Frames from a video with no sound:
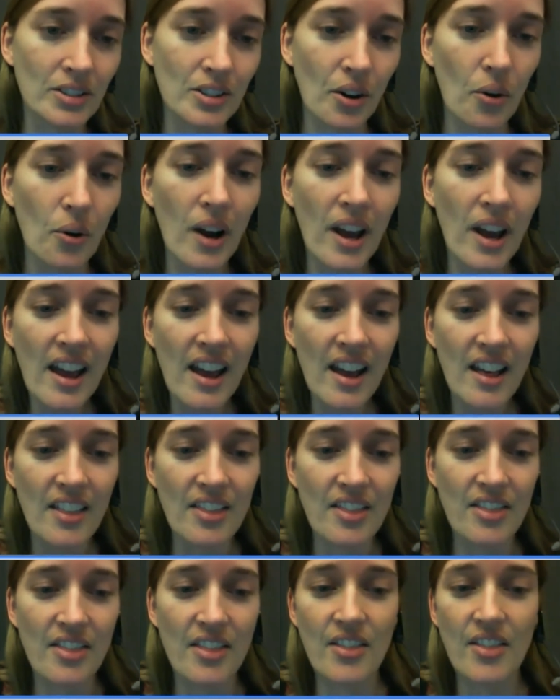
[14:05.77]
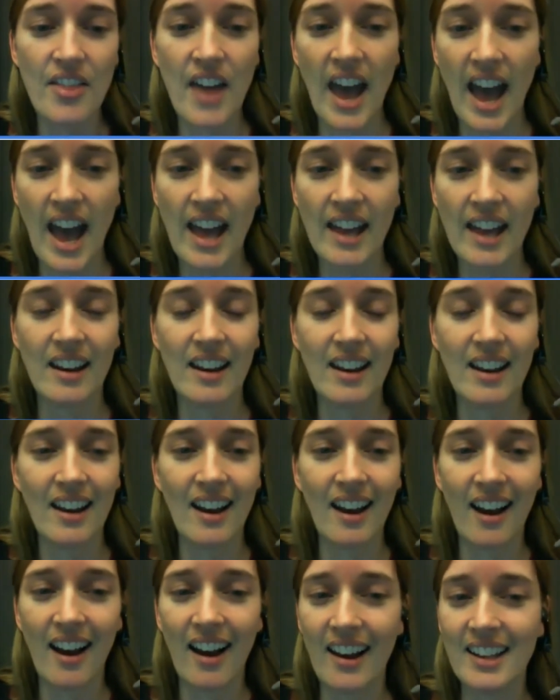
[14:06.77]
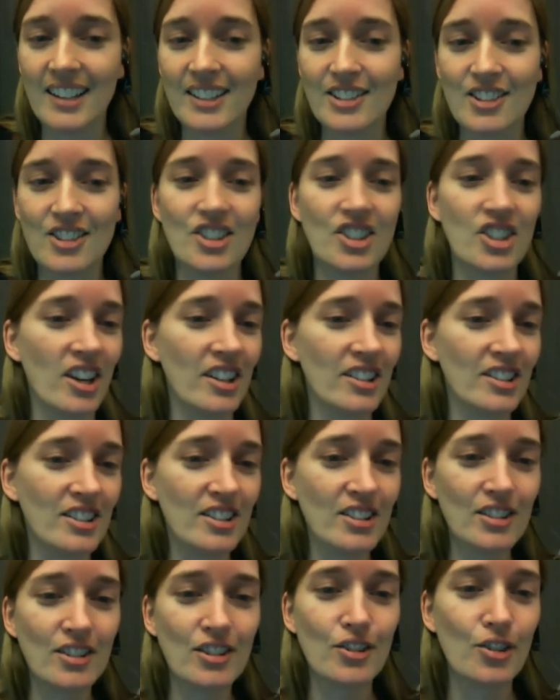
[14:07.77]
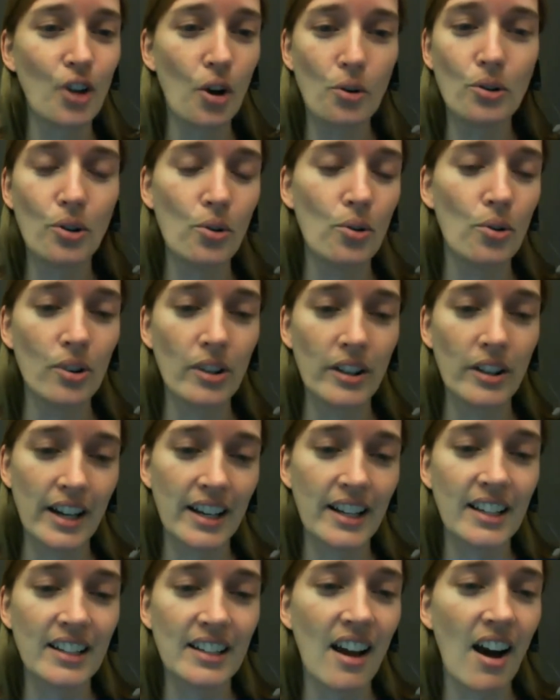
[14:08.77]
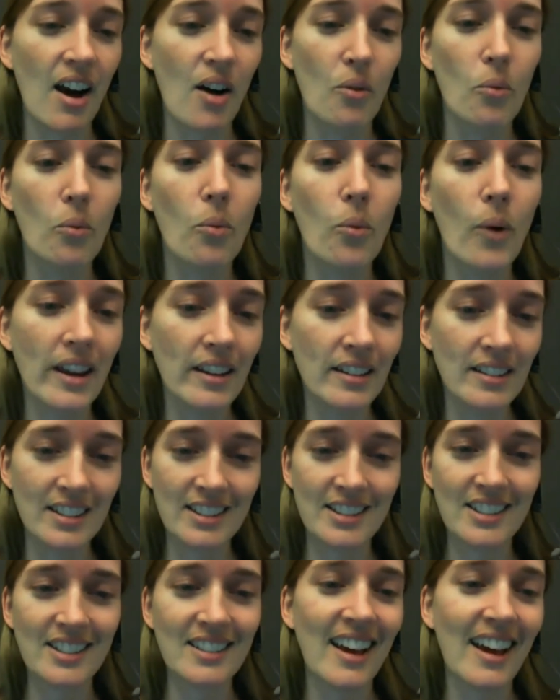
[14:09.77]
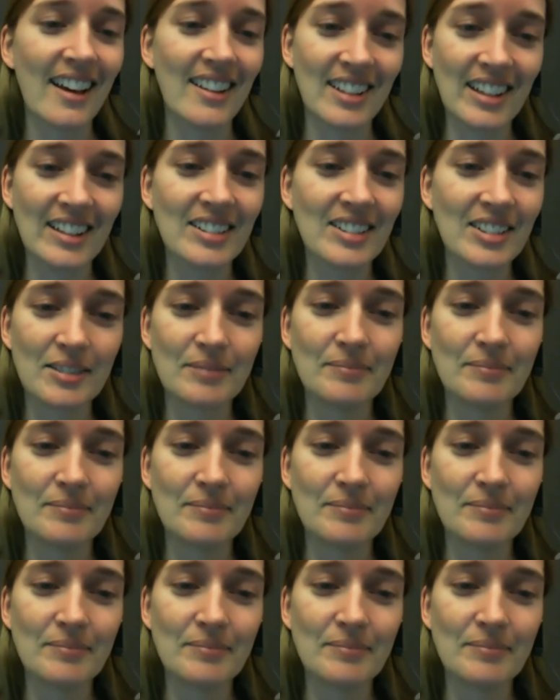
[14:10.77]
So that is just so cool, and I cannot wait to see that lens.